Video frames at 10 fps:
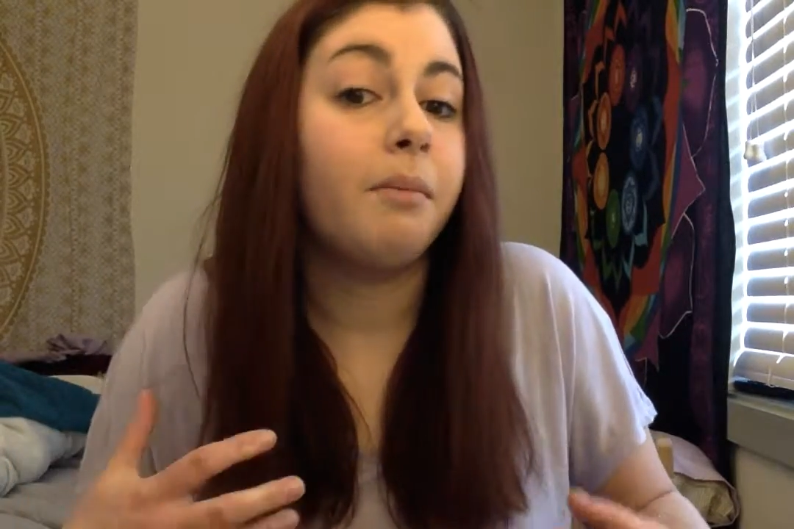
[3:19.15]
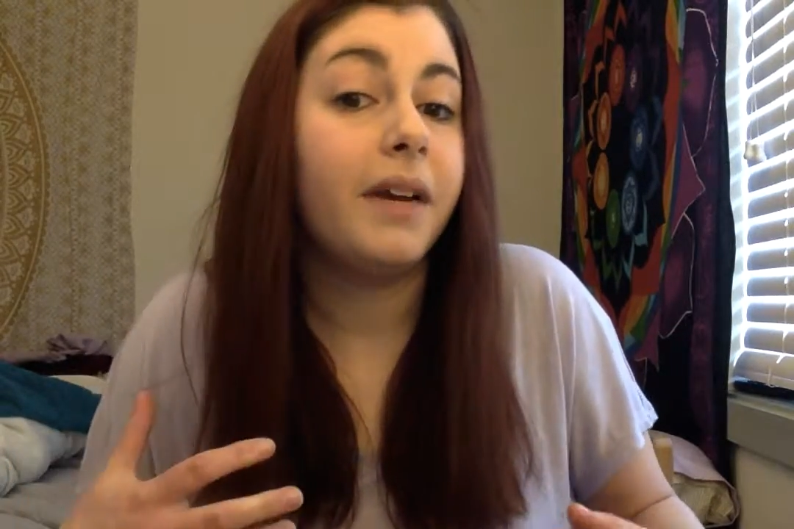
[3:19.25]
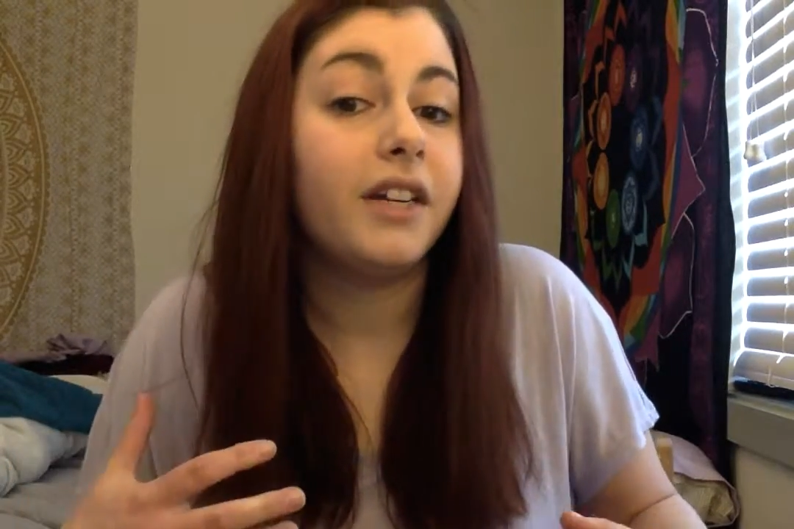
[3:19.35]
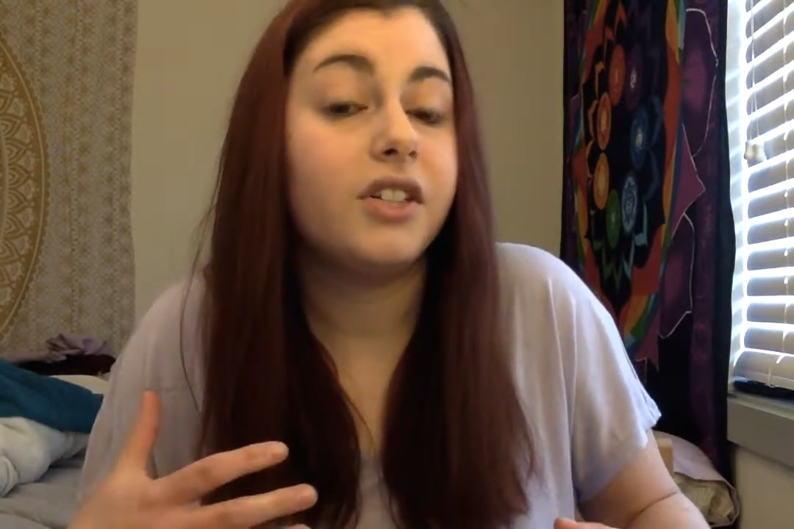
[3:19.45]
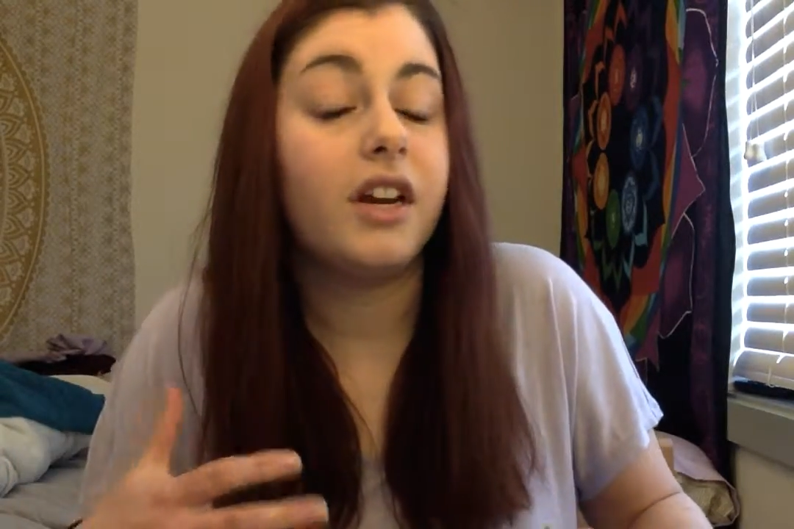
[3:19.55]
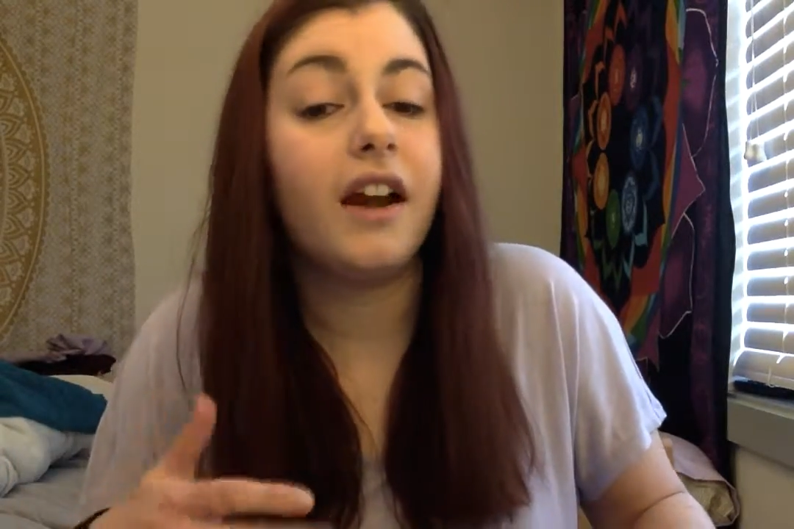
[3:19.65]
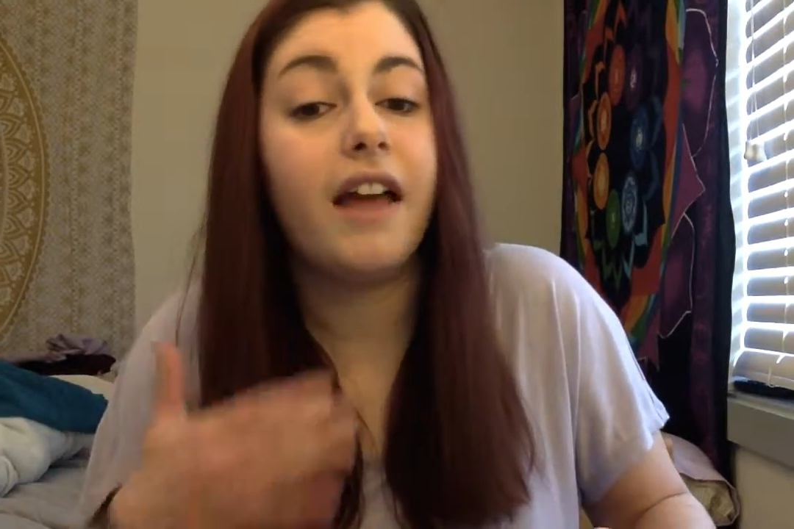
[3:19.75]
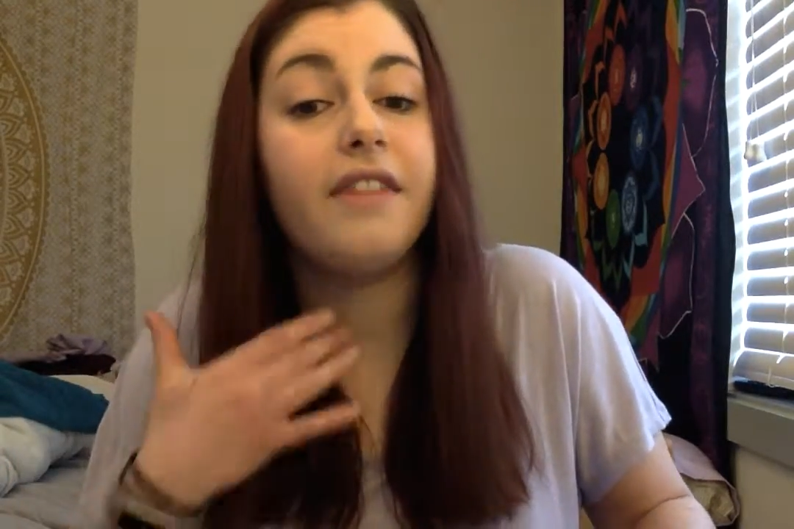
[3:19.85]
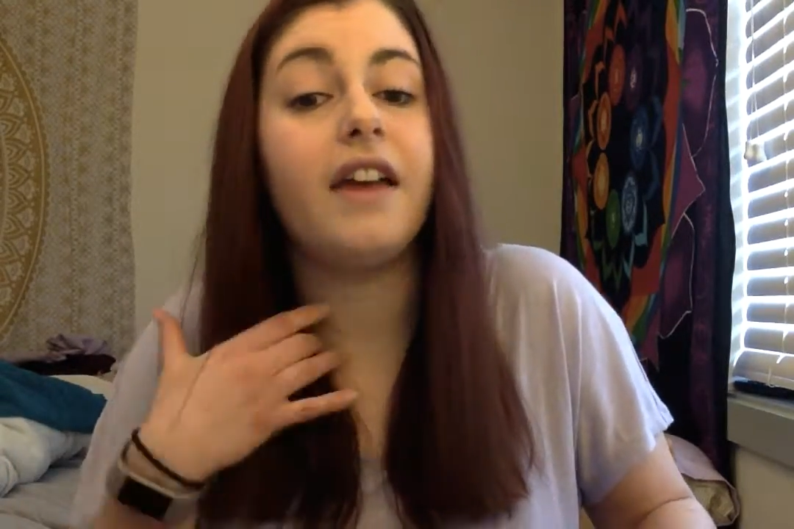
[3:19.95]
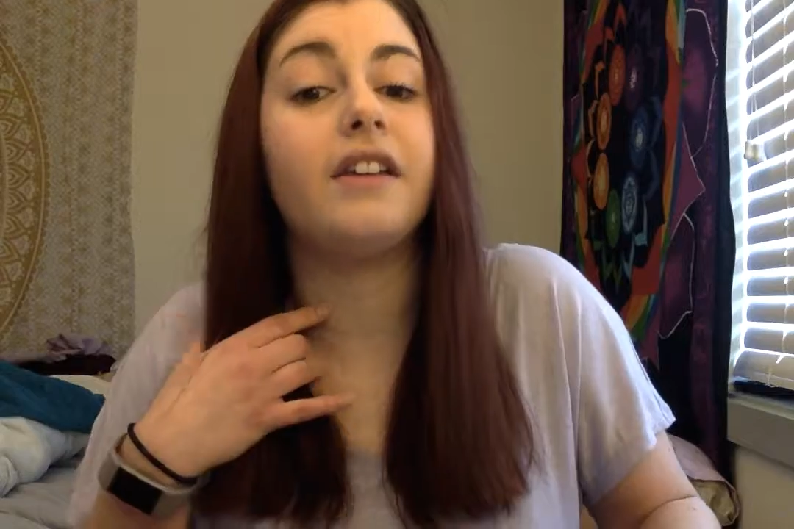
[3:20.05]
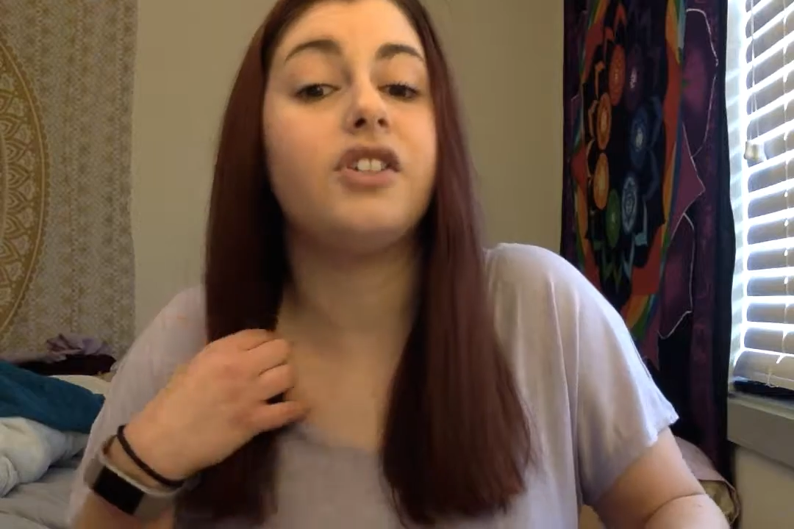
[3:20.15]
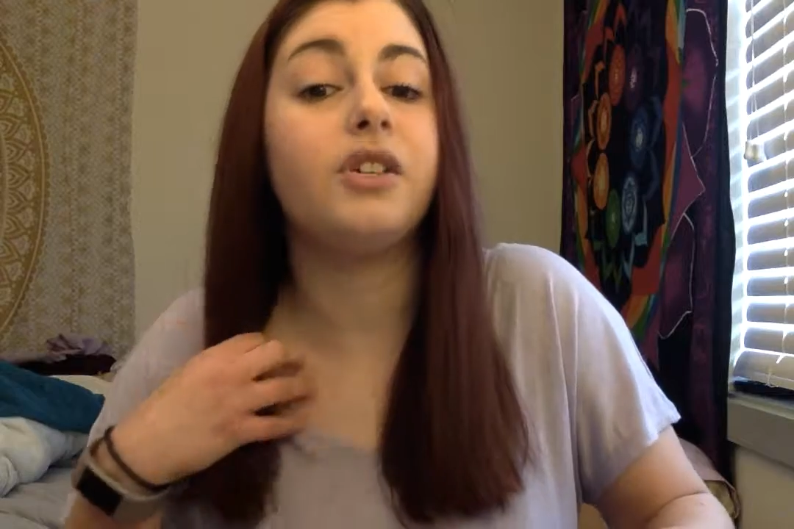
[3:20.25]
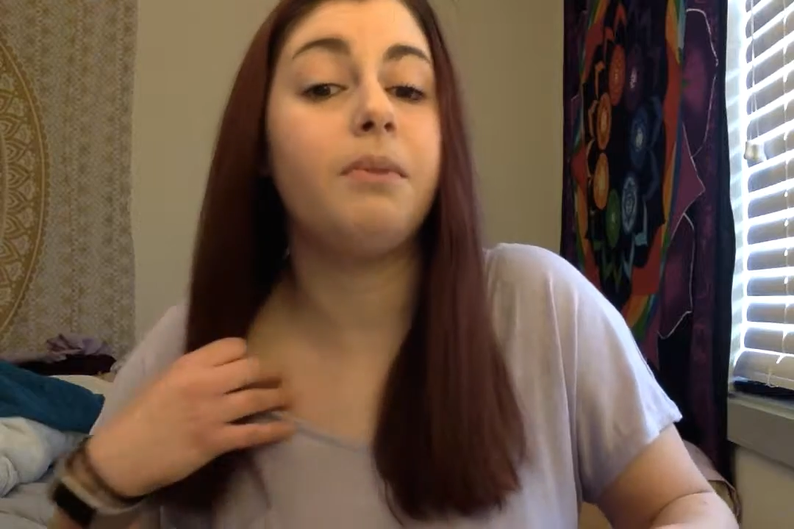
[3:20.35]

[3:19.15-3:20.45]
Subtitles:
And then she posts